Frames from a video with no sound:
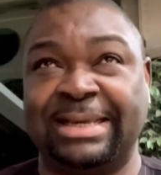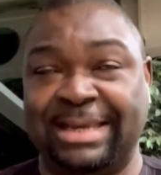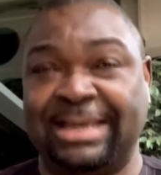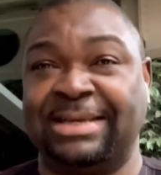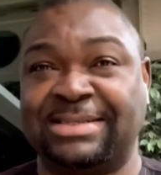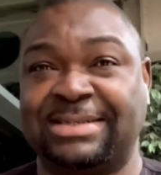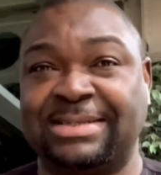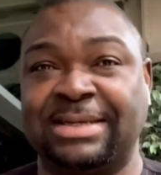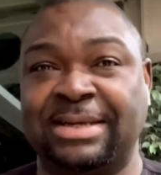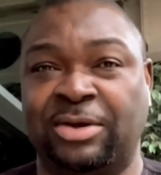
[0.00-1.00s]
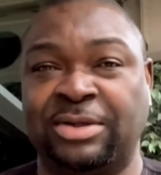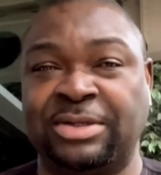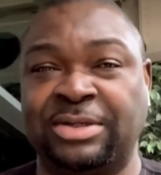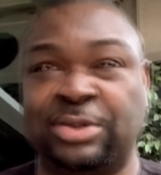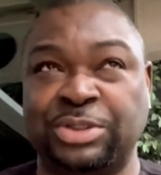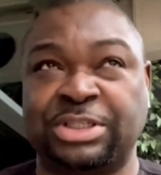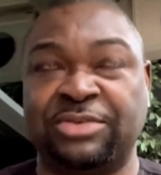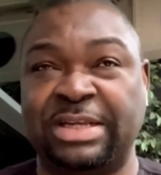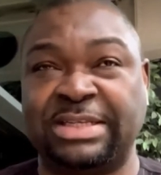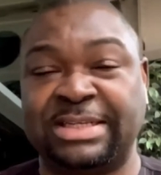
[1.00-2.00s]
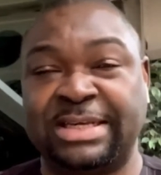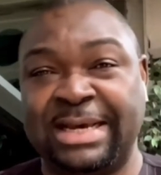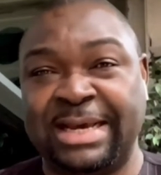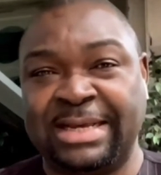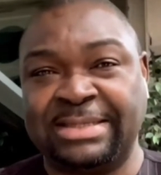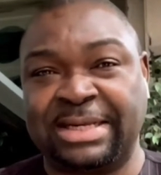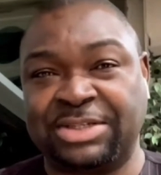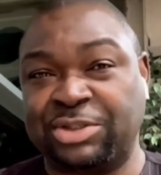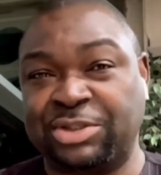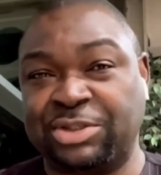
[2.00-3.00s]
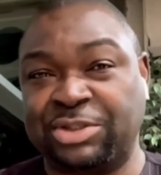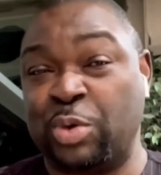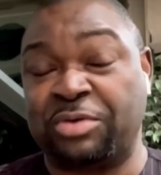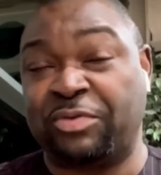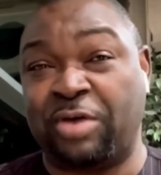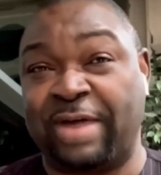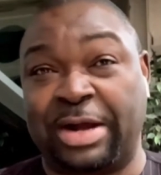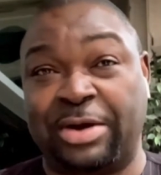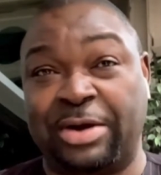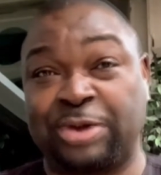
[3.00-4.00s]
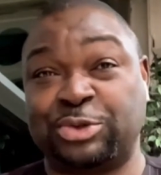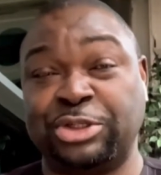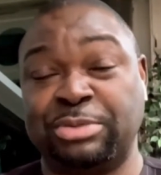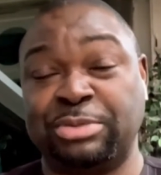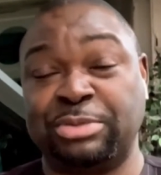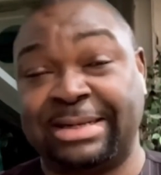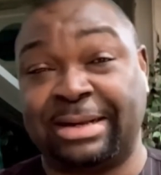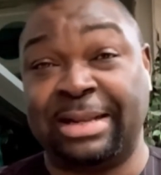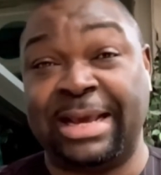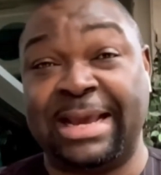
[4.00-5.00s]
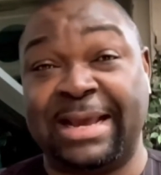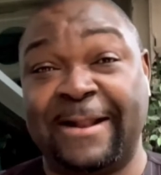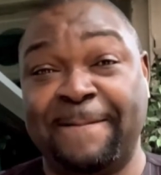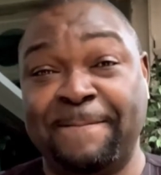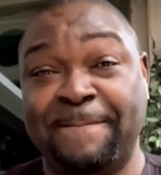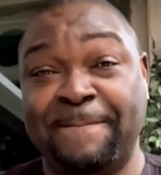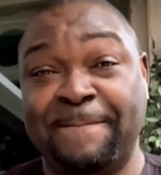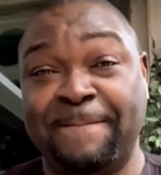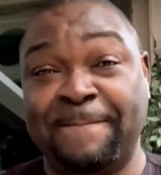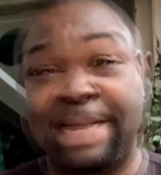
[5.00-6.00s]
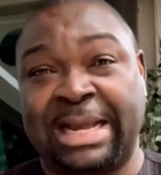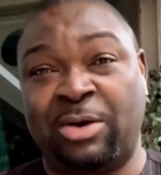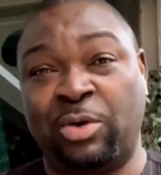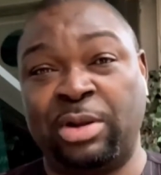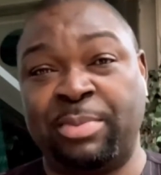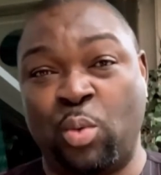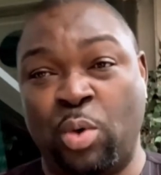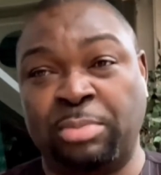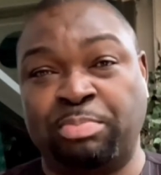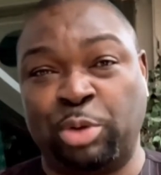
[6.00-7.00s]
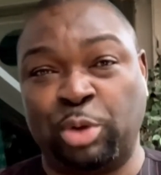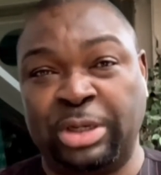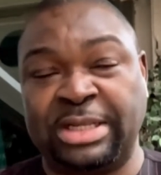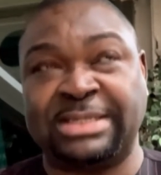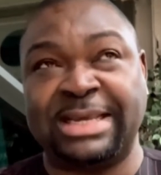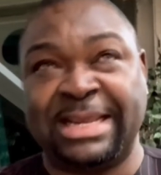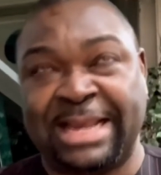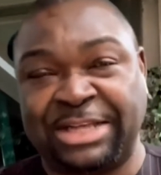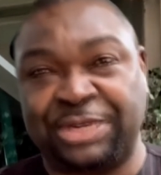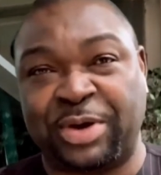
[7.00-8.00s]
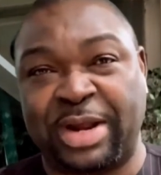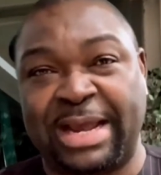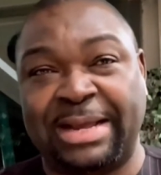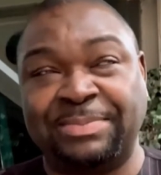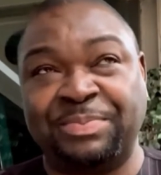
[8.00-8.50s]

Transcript: is on the exclusive list. Section 214 of our Constitution makes it clear that there can only be one police in Nigeria.